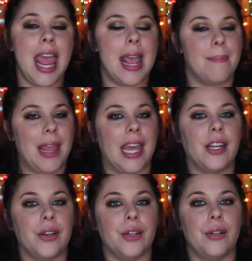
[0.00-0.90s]
In
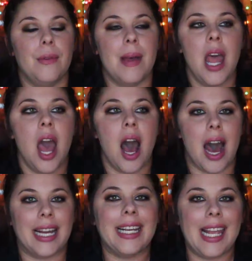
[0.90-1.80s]
Panic Room,
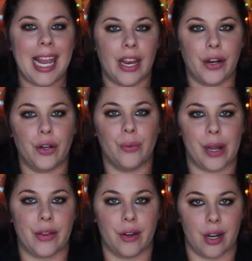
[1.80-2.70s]
I cared
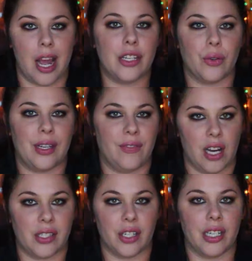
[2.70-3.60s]
whether or not Jodie
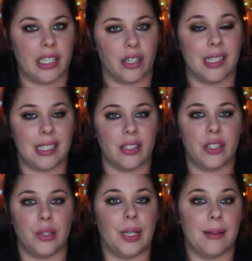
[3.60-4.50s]
Foster and Kristen
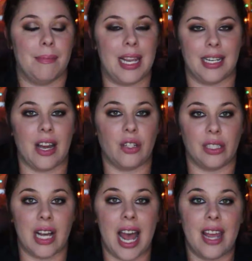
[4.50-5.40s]
Stewart made it out
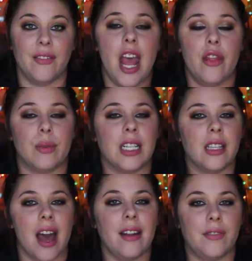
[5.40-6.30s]
alive. There was a
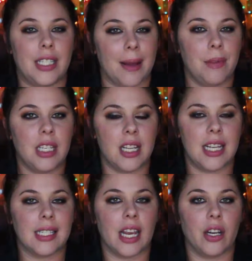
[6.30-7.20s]
lot of depth to
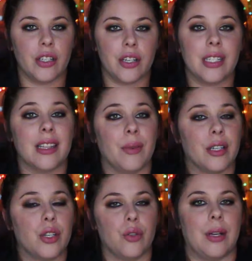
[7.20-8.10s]
these characters, and they were
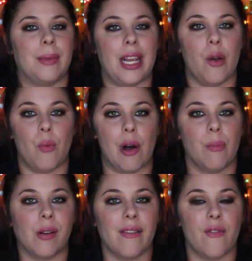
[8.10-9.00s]
extremely well
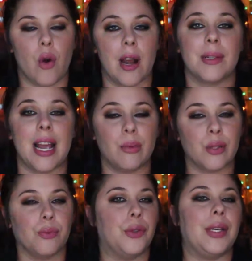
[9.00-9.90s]
performed. I
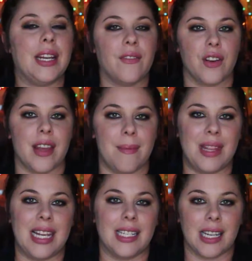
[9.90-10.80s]
was rooting for them
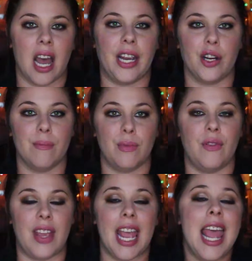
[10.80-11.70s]
the entire
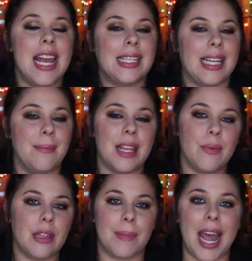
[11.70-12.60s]
movie. Same thing
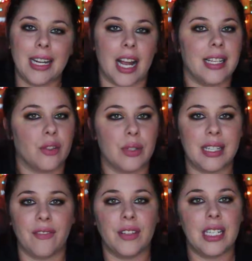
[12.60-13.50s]
with the bad guys. There was
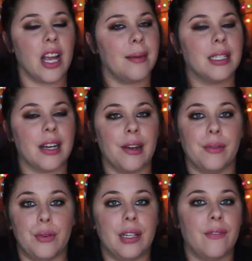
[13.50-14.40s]
definitely times that I
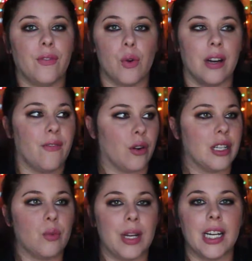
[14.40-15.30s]
rooted for
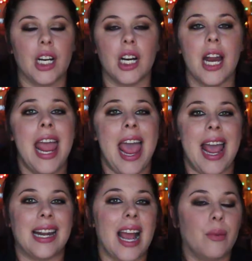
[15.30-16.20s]
Forest Whitaker,
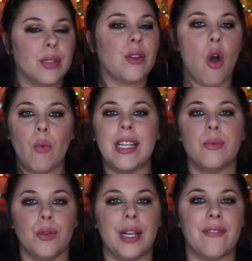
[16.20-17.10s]
and I was
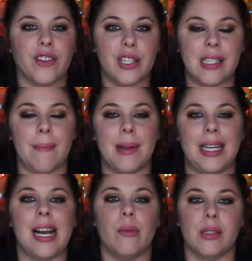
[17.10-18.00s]
always rooting for
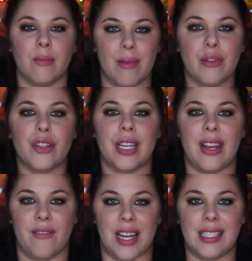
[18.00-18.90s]
somebody. I was emotionally
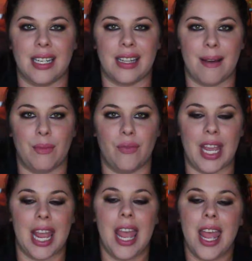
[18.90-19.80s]
invested in that
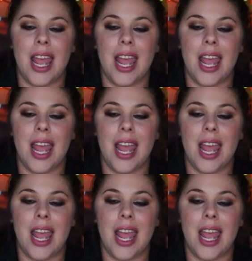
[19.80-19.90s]
movie.